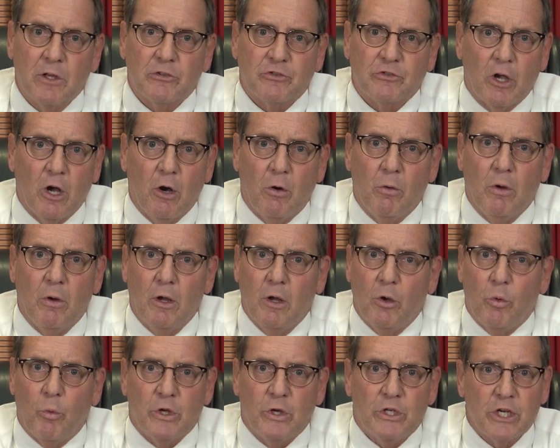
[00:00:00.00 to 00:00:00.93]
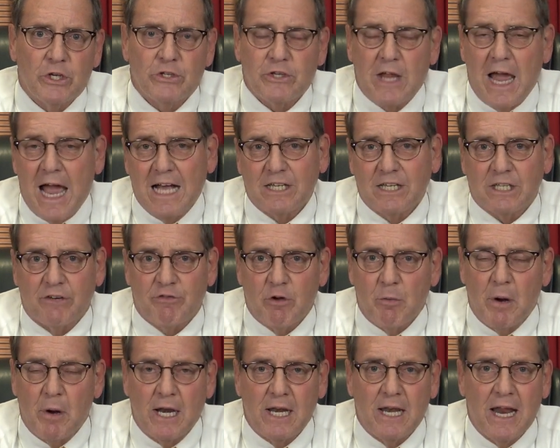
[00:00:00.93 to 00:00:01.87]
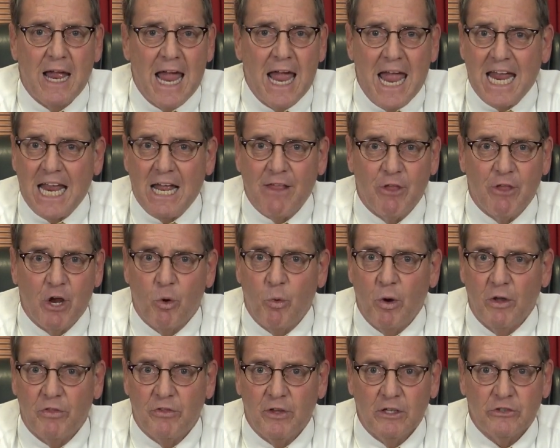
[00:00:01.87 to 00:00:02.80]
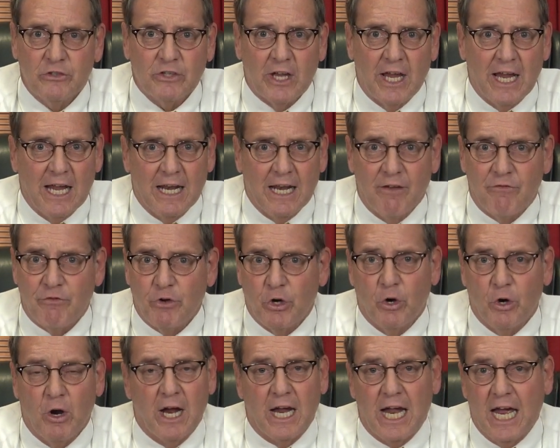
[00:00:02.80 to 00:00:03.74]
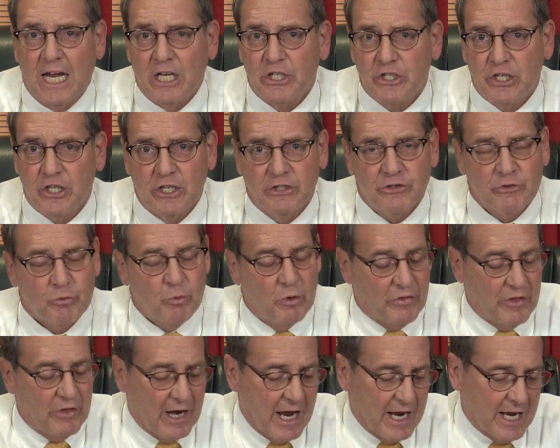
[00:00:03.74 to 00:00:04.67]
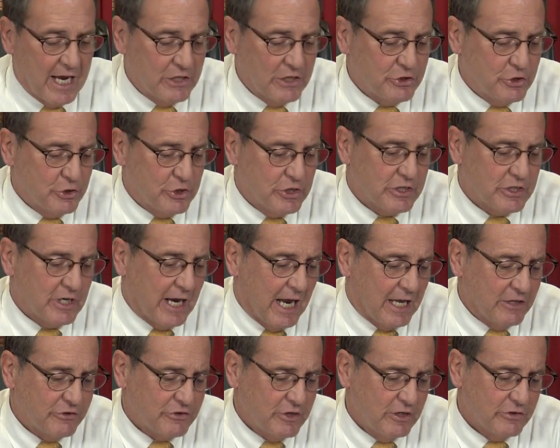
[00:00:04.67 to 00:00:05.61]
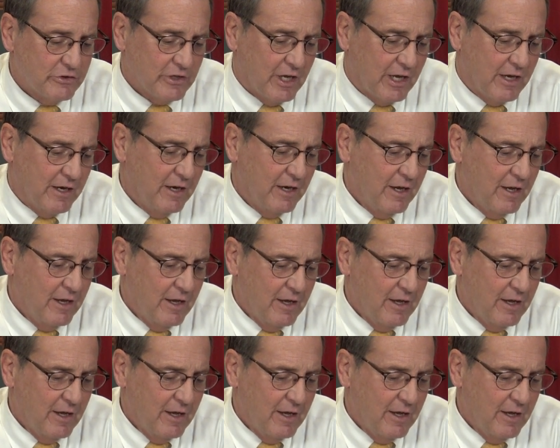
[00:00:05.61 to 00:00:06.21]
So we just ask everybody to hang in there with us, and if you're against us, well then I guess you're just against us, and